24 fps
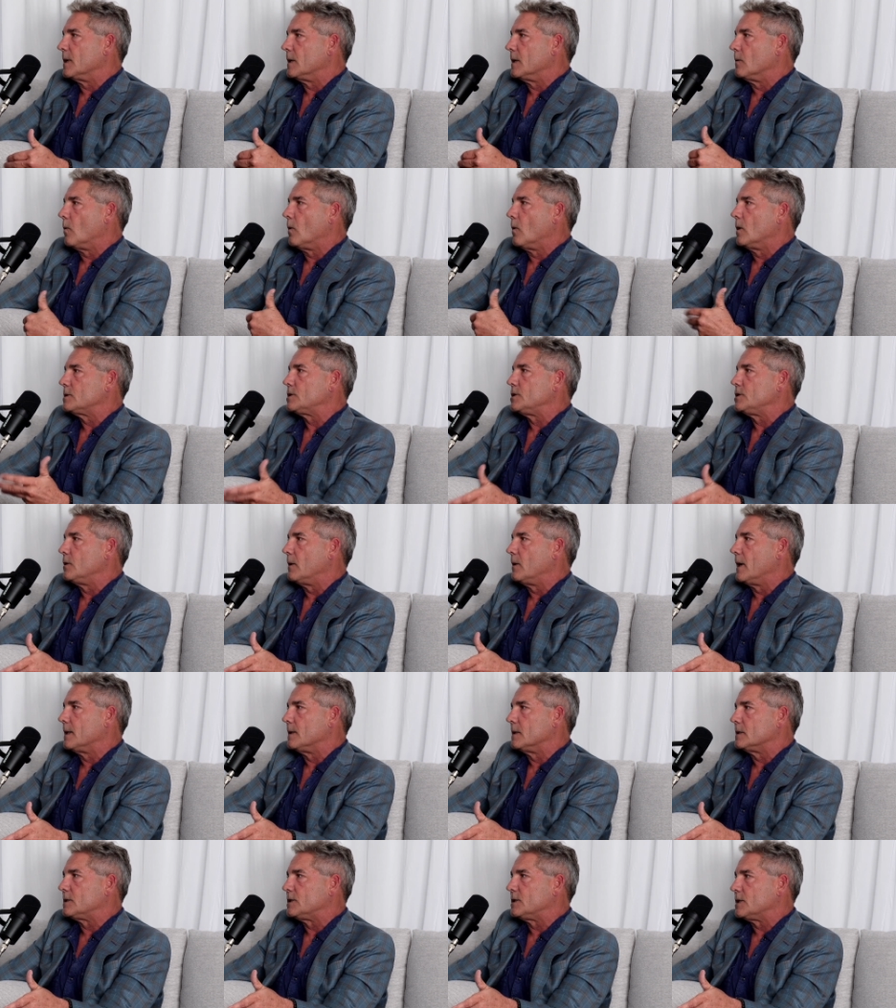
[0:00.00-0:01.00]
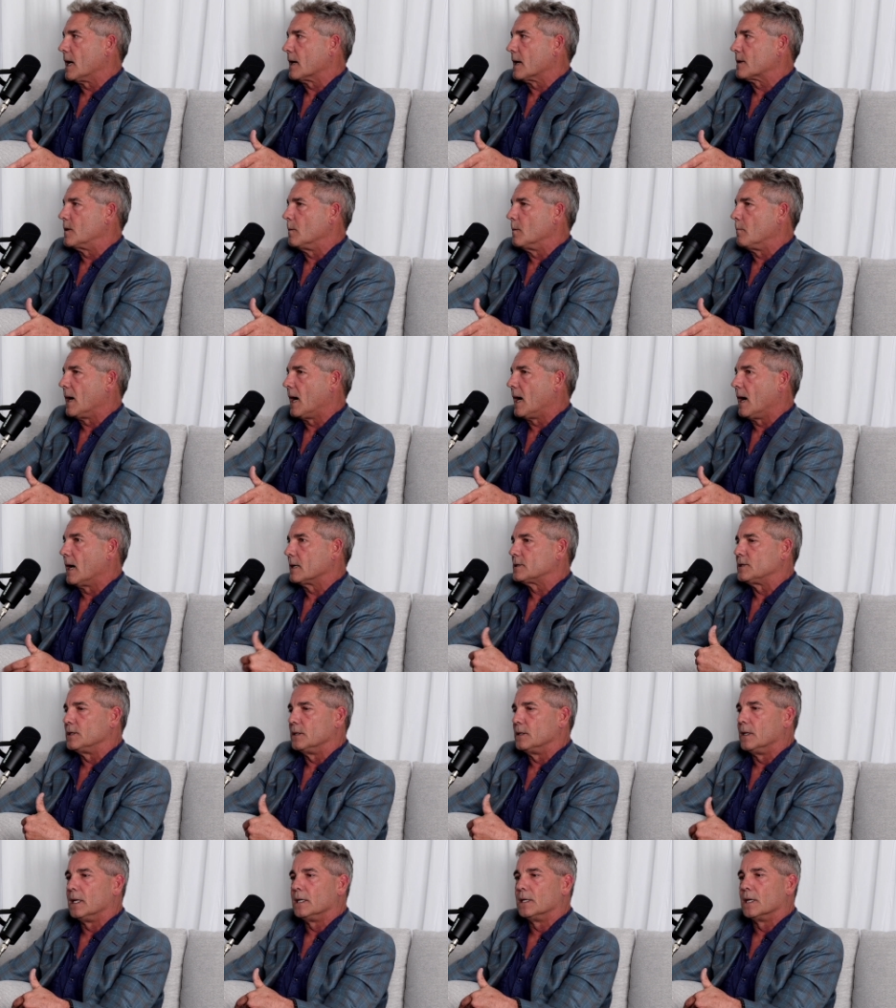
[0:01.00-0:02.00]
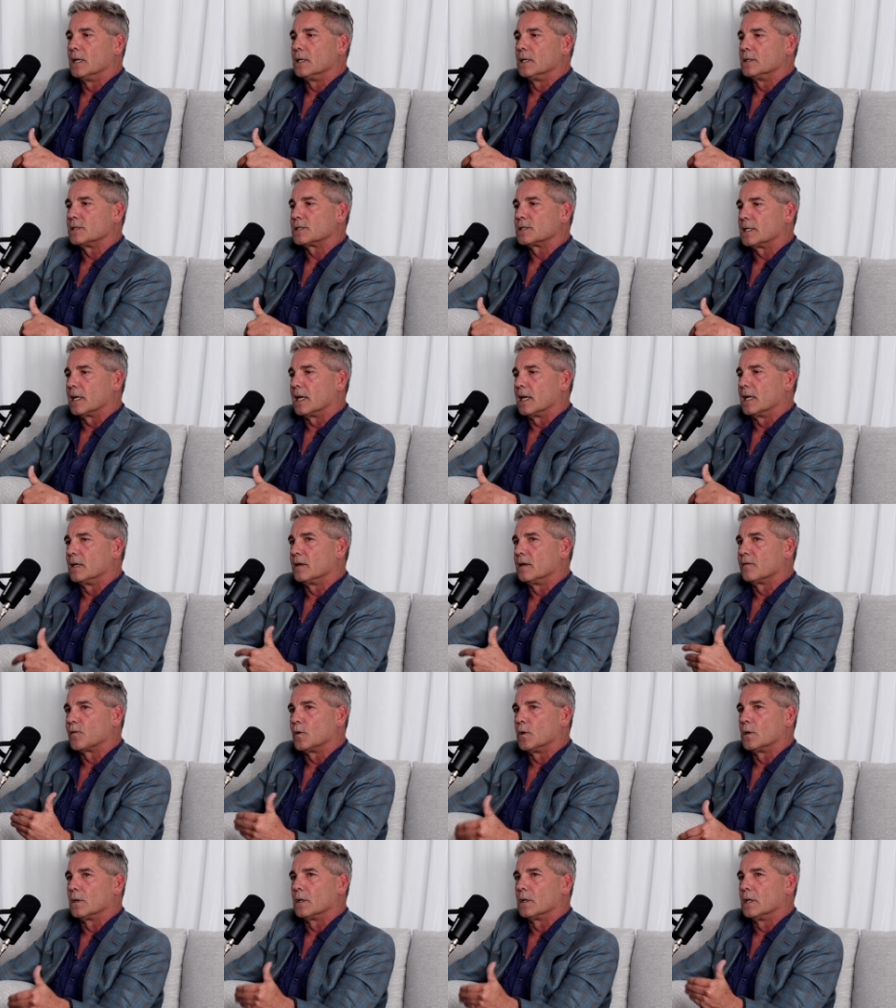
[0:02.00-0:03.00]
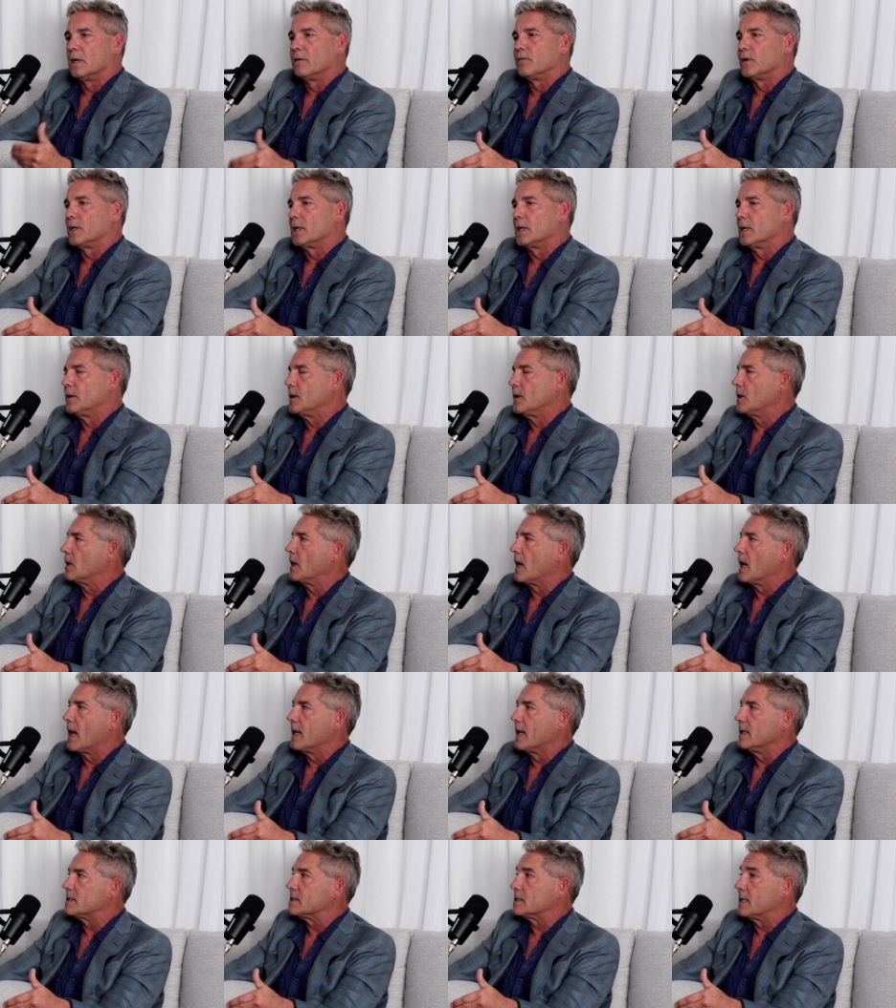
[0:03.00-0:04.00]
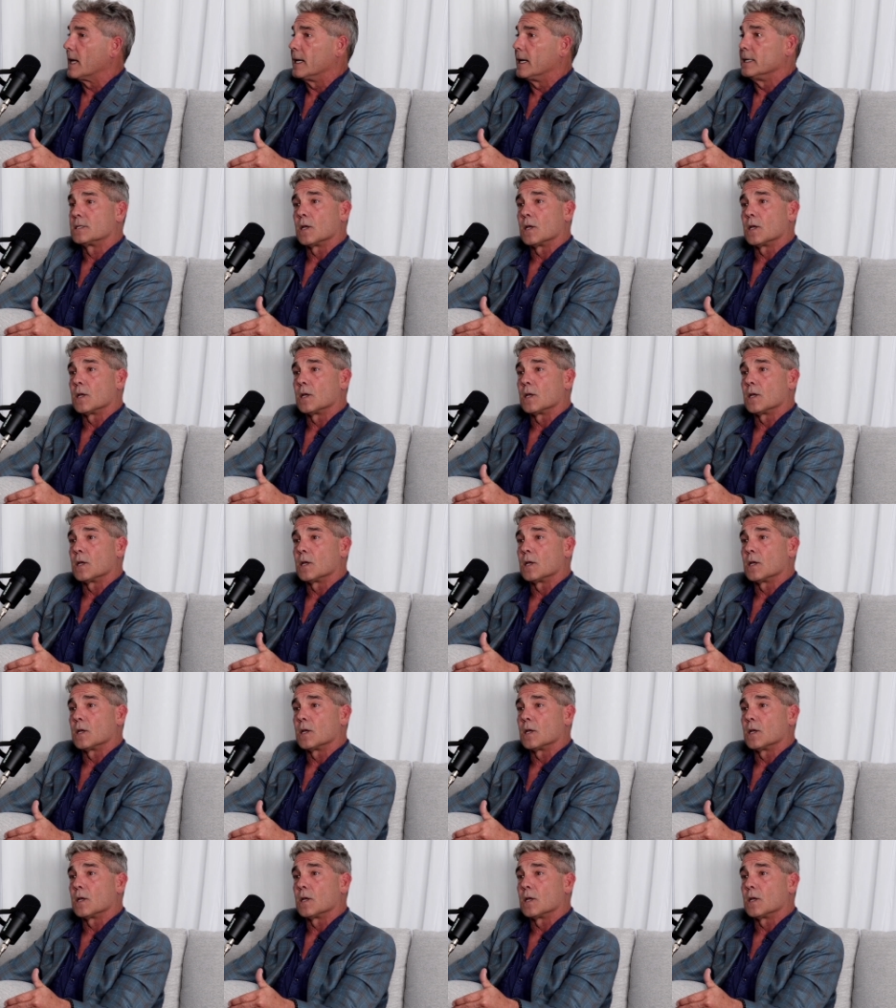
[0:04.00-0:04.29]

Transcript: once you had to check the box, you need to understand if you're living in the United States,